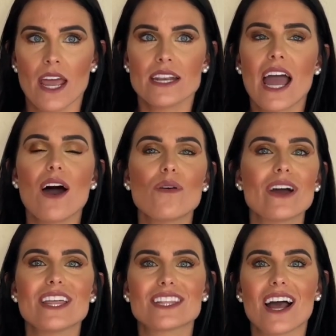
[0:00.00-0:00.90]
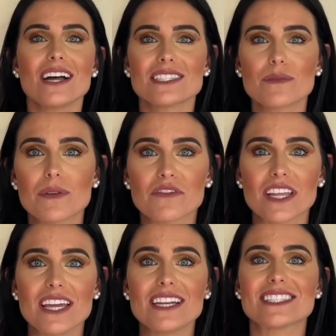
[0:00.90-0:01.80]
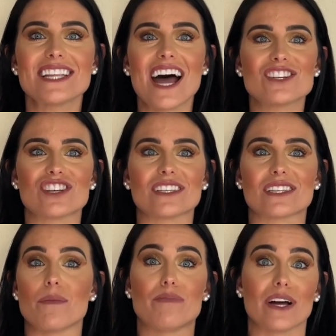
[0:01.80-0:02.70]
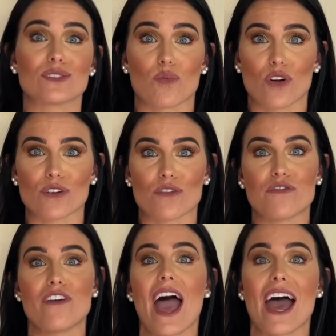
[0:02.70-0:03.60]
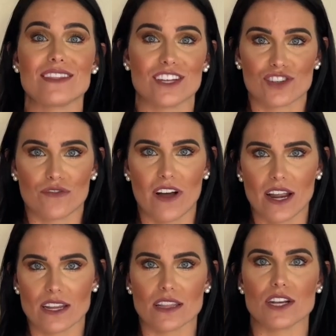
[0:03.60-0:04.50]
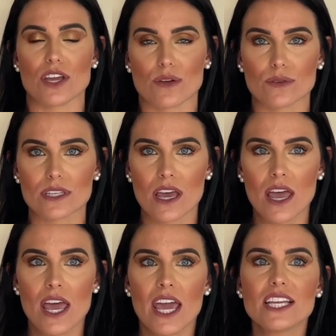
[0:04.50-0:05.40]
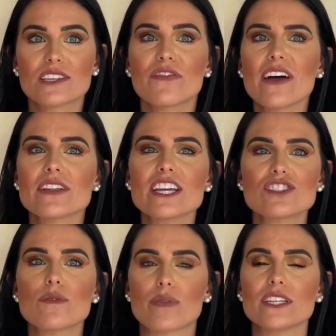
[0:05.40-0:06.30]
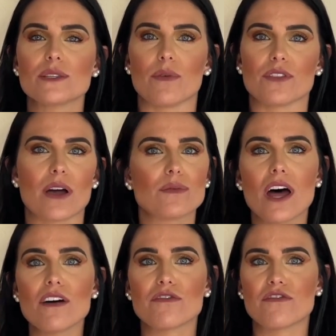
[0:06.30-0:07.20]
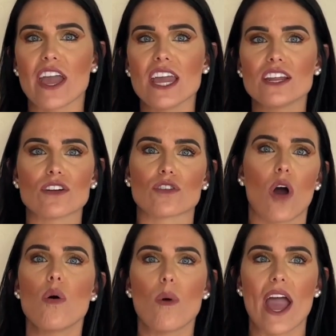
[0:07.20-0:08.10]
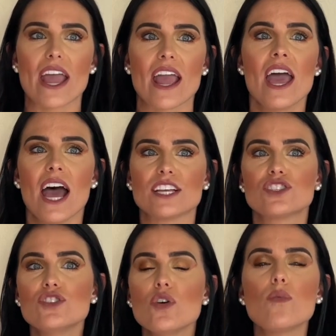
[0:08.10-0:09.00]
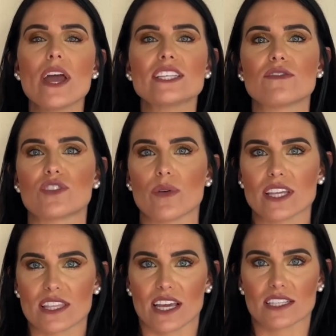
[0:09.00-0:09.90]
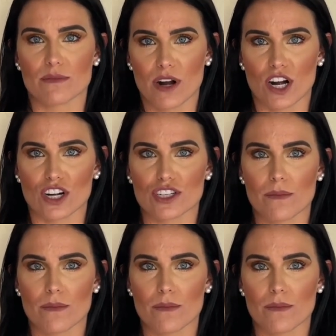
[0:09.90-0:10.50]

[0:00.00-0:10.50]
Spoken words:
Now, the concept of lean is not just a buzzword or fad that you'll find in the news. It's a foundational principle that will not fade or go away as new ways of doing things emerge.